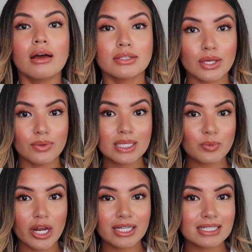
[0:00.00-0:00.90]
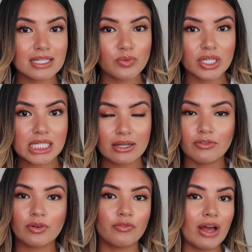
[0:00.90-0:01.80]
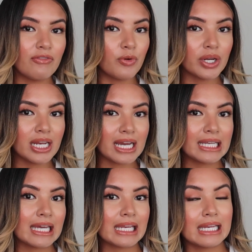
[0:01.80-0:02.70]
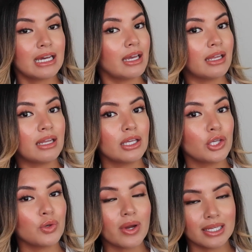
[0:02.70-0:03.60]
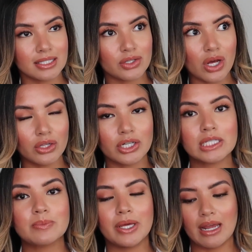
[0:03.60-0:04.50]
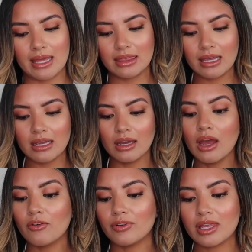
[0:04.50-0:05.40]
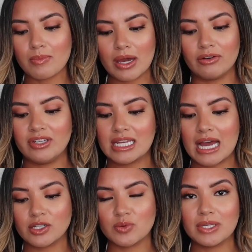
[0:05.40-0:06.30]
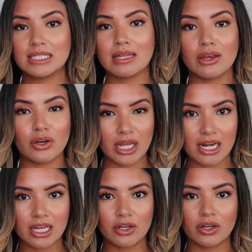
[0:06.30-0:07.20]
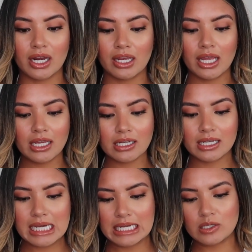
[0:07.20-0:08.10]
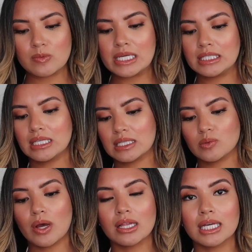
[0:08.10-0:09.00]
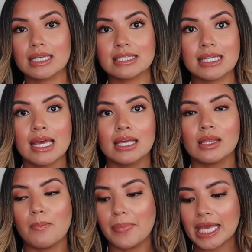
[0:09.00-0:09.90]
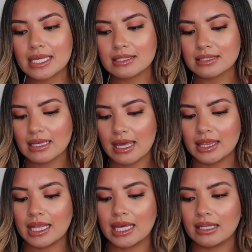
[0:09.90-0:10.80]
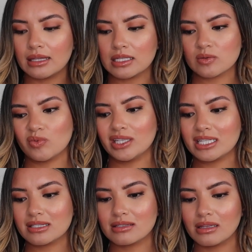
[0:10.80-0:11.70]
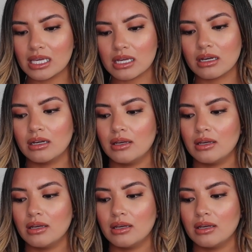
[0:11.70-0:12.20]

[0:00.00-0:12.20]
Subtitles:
So this product does retail for $549.99 US dollars, but I think for the amount of attachments that you're getting 8 attachments as well as the base and then this really sleek